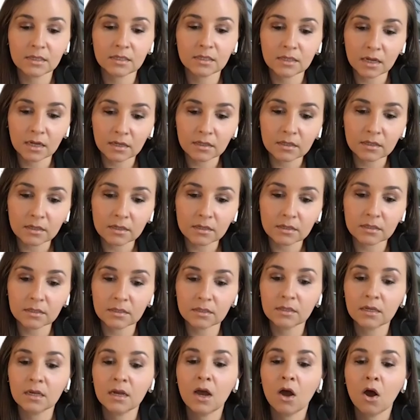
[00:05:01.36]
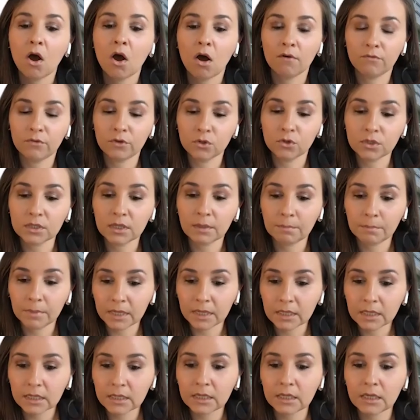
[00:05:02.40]
standards of
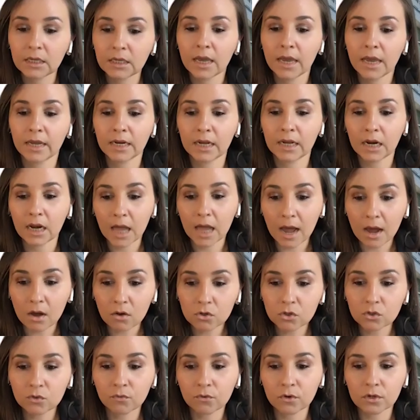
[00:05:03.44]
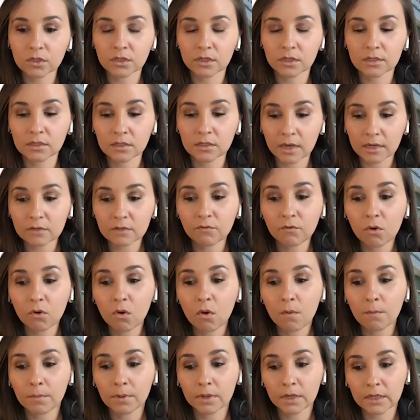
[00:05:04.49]
usability and allows for successful
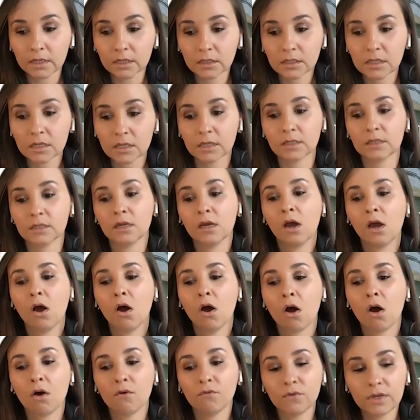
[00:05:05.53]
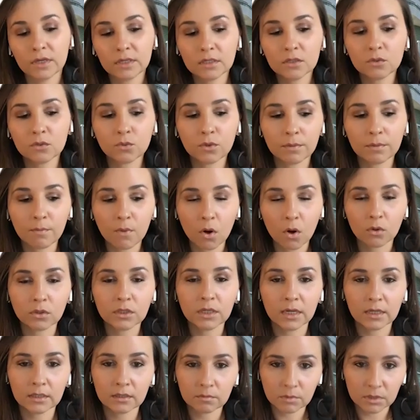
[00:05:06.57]
completion of its remote
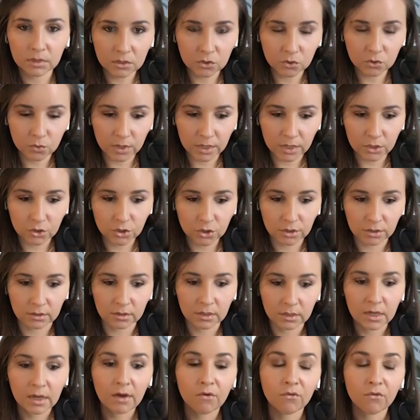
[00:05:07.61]
administration.